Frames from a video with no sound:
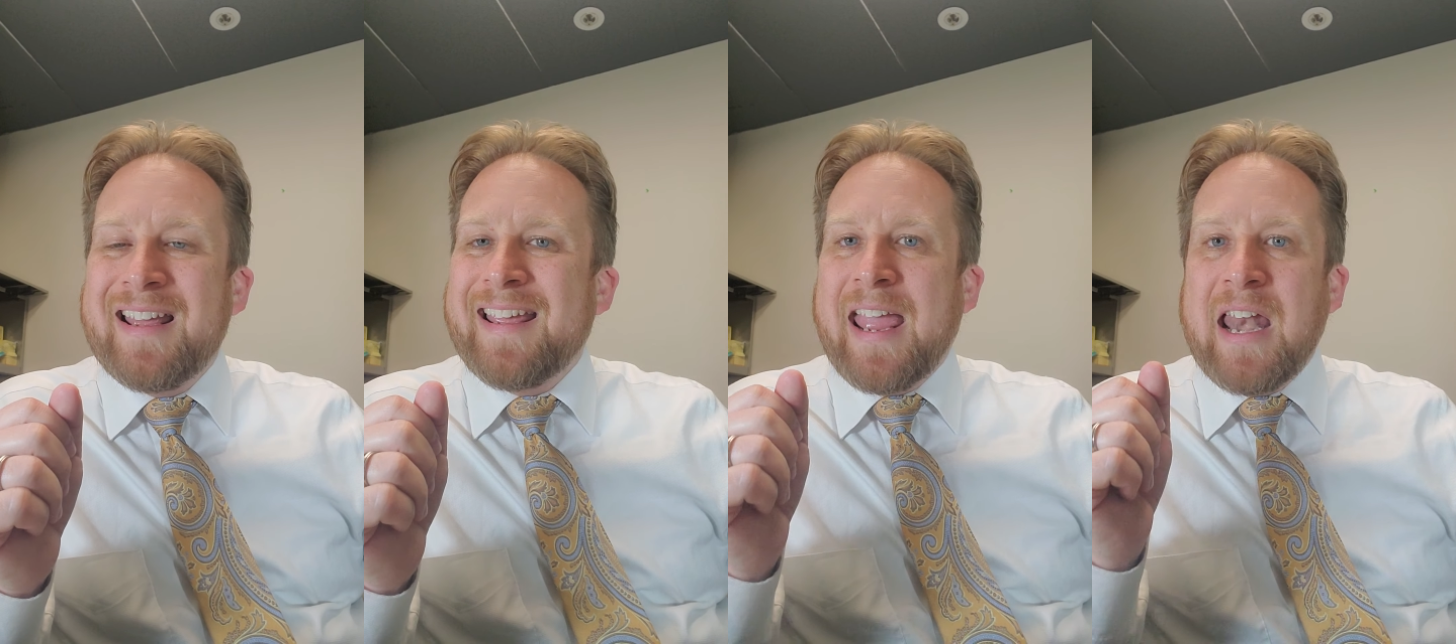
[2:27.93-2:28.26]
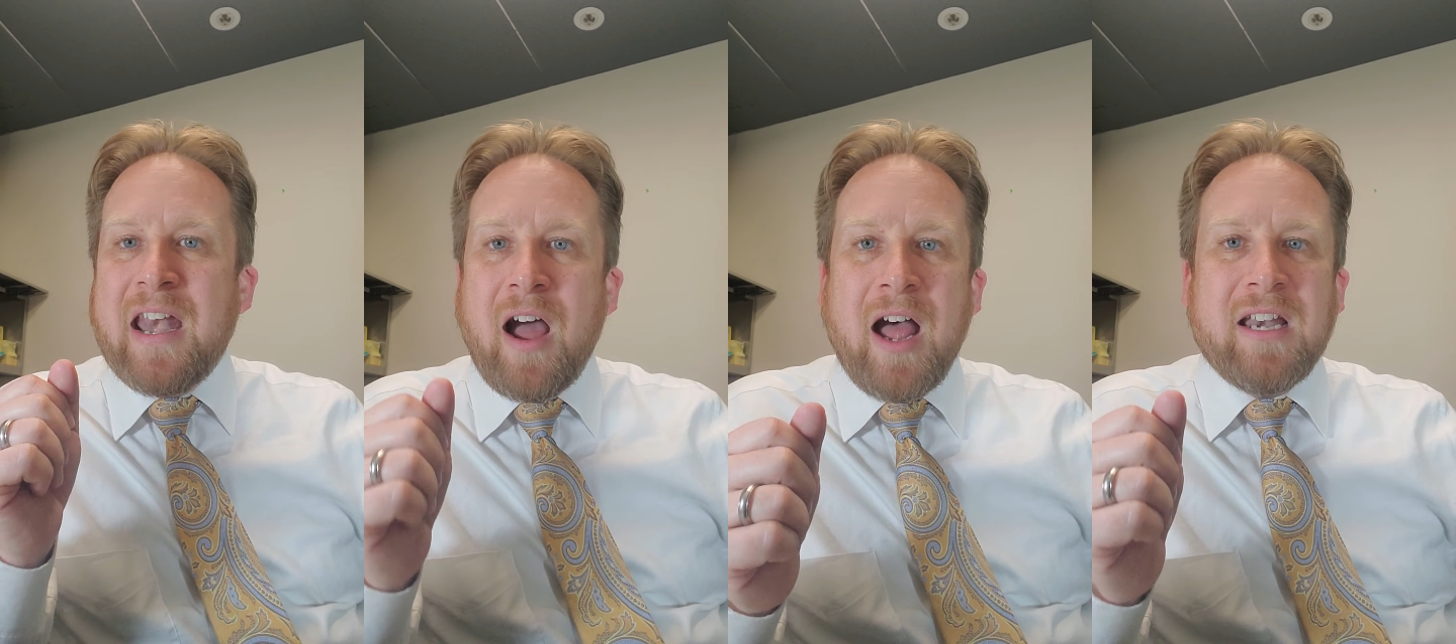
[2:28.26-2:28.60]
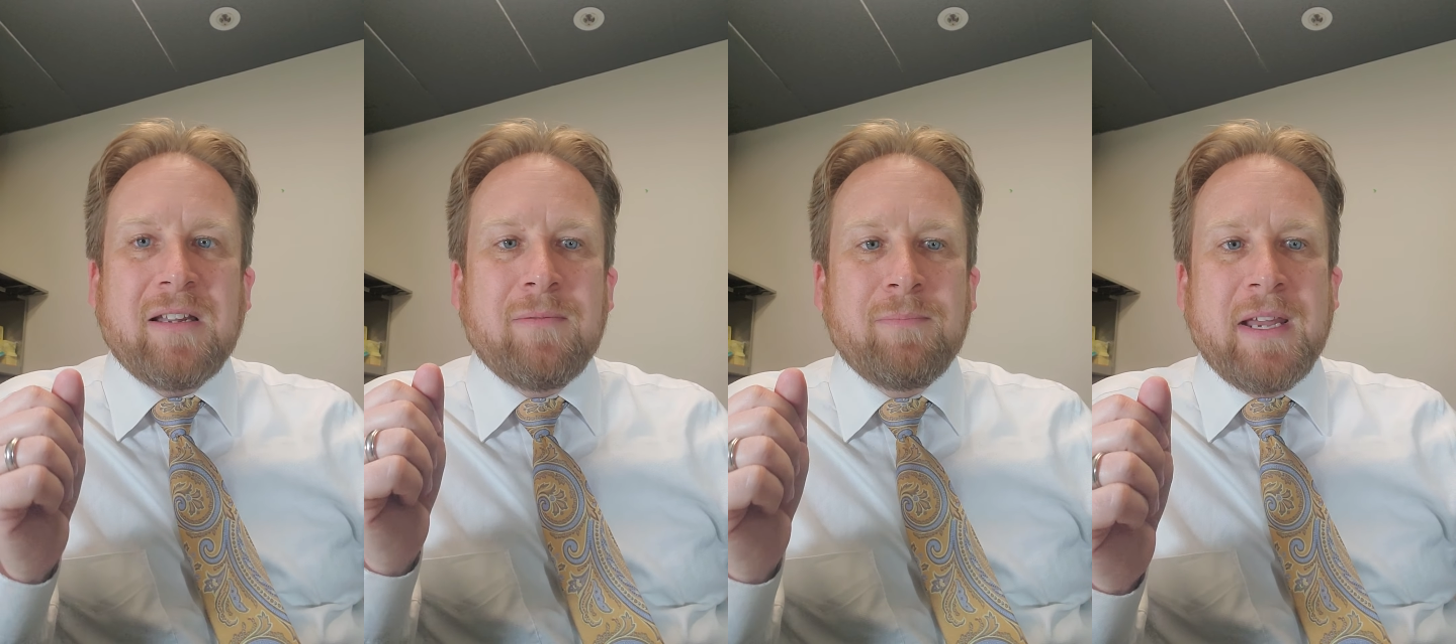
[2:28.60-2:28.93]
cannot
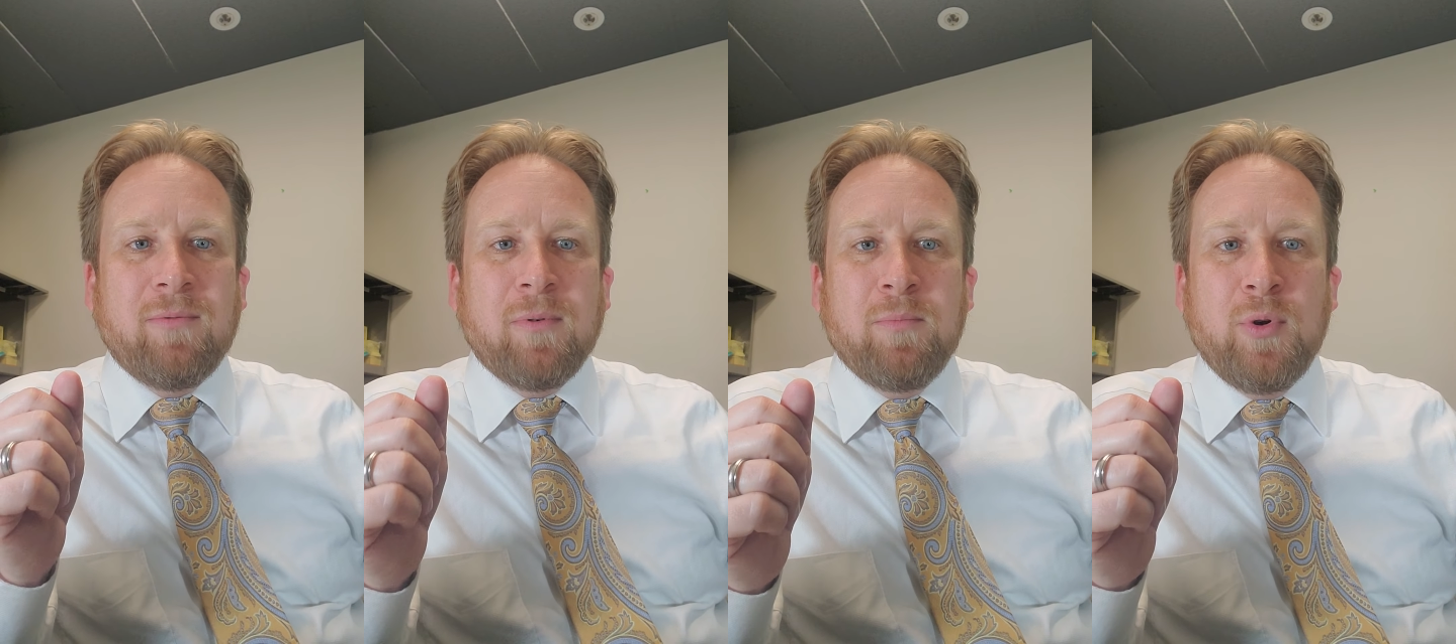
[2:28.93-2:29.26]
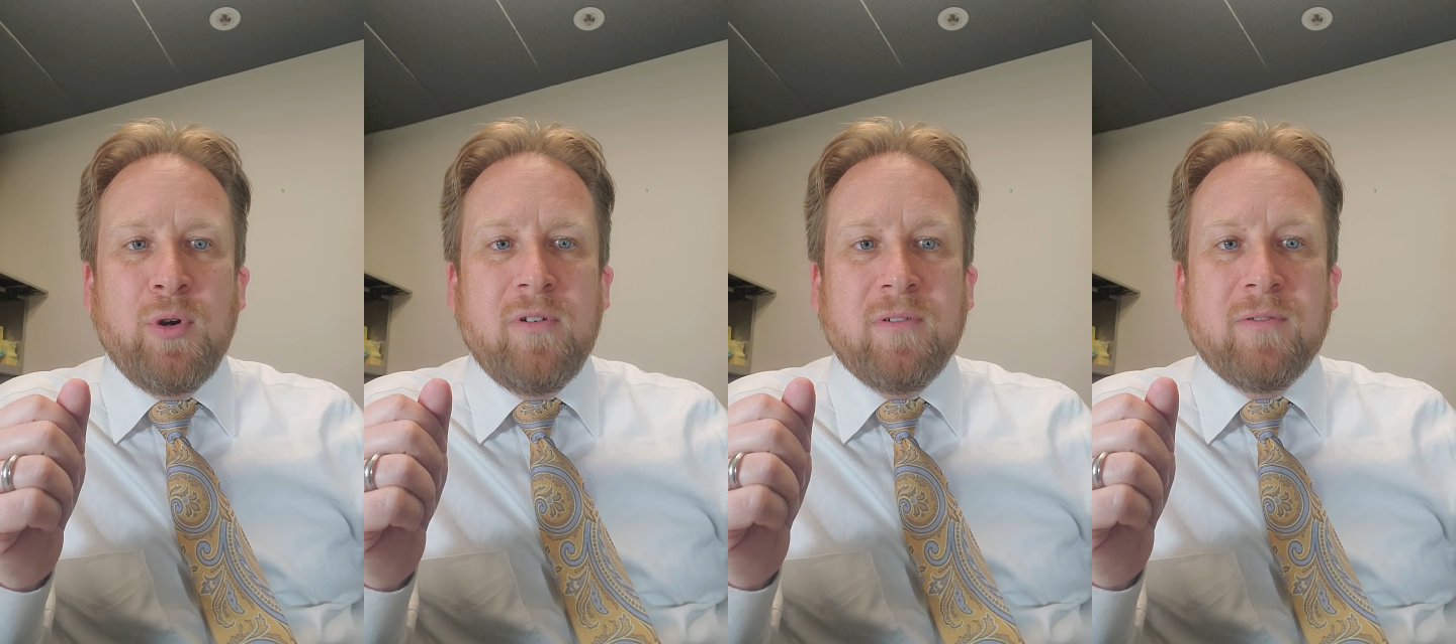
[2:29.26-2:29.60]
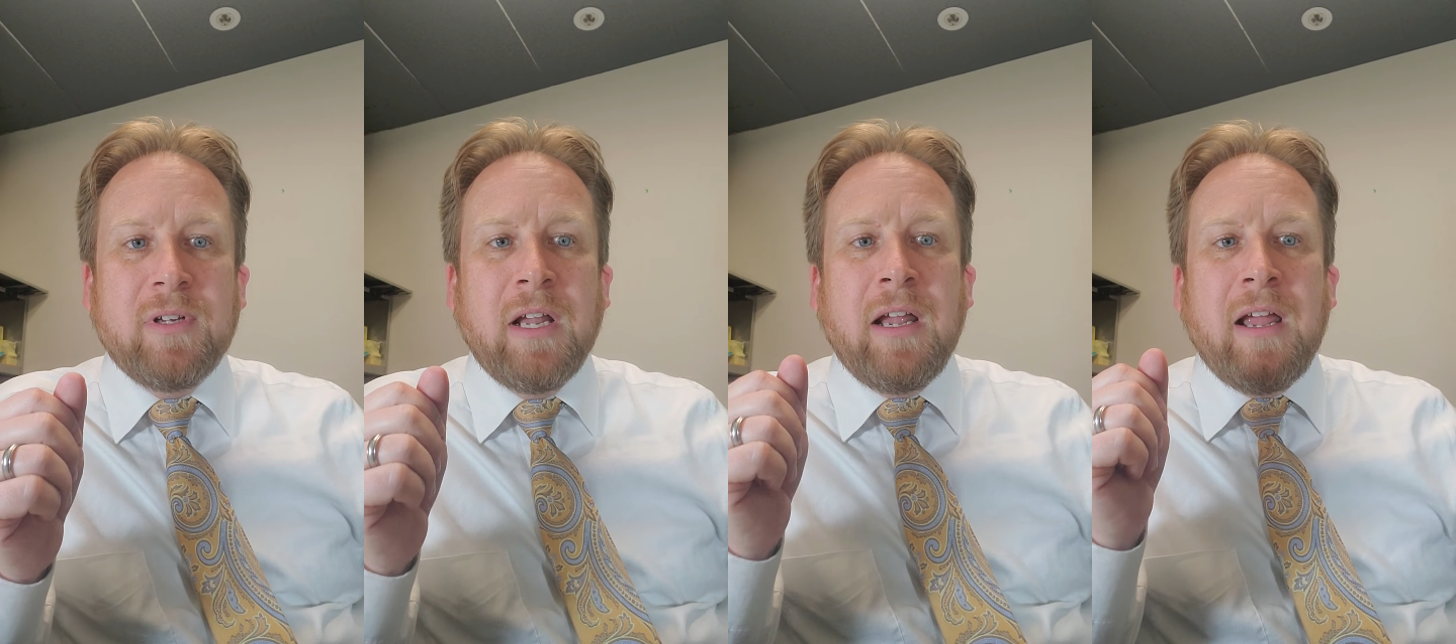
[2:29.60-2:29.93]
be removed.